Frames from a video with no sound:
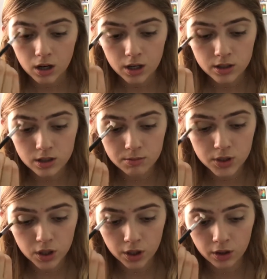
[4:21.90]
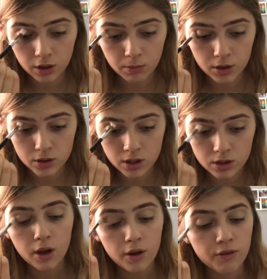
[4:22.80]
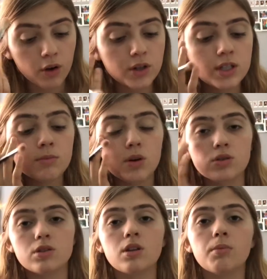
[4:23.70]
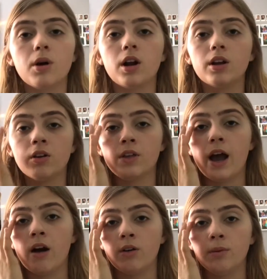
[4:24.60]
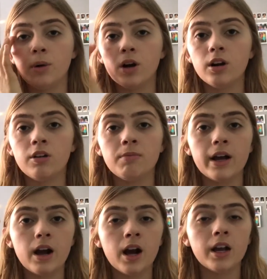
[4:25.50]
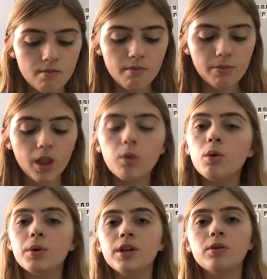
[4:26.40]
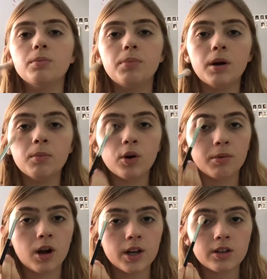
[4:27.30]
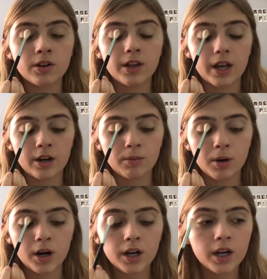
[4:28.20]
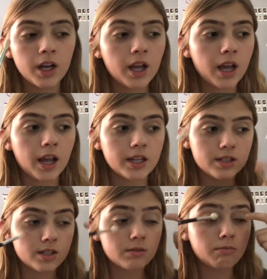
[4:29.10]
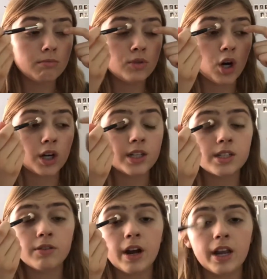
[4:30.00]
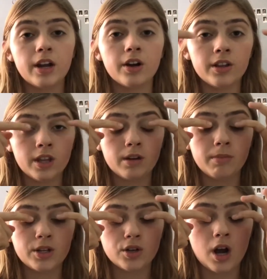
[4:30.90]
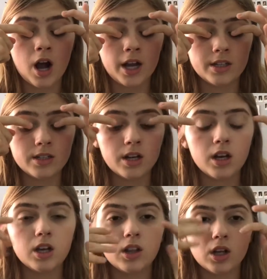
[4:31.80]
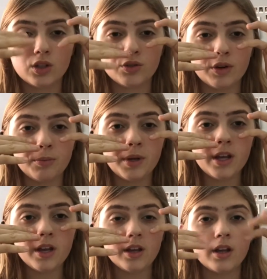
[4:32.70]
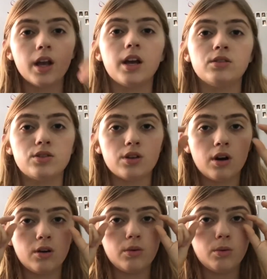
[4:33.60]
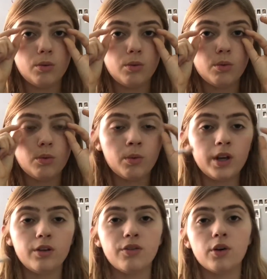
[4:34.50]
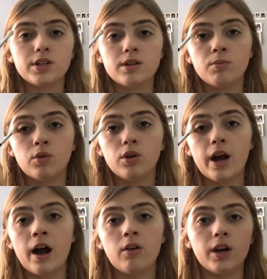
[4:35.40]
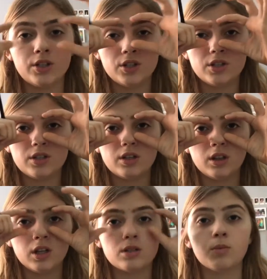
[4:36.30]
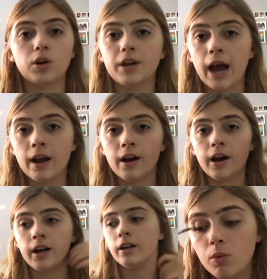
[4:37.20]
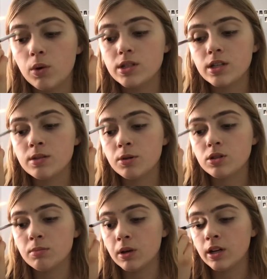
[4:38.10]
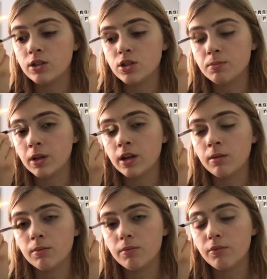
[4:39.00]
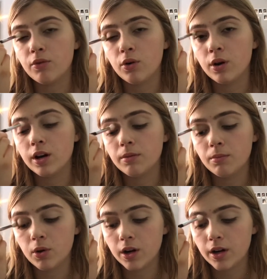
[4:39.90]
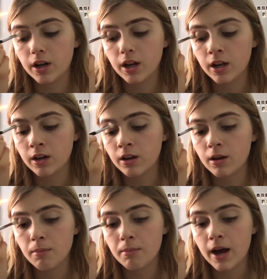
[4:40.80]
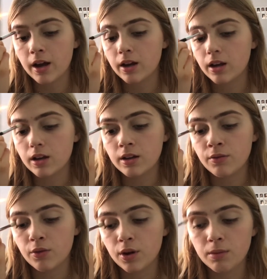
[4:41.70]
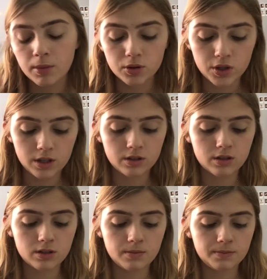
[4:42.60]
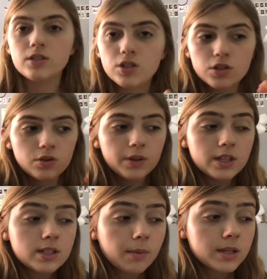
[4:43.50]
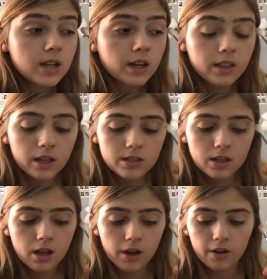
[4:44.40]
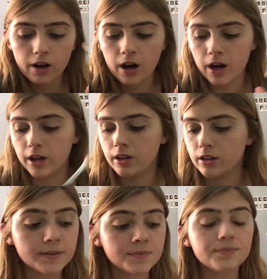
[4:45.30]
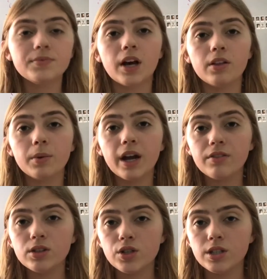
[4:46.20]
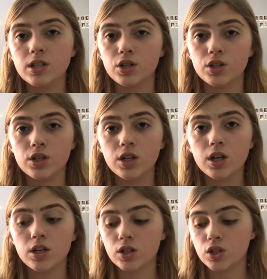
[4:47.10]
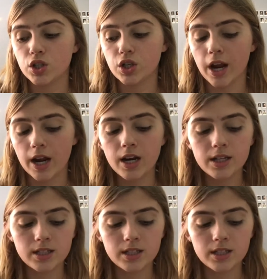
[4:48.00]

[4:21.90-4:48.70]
and some circular motions, focusing most of the product on the outer part of my eye. Well, when you put more product on the inner part, it darkens it right here, and then it makes your eyes look droopy. And so when you focus it more out, it just looks more cat eye. Once it's mostly blended, just blending forward more in back and forth motions. Just doing the same exact thing to the other eye. Now that we have the transition shade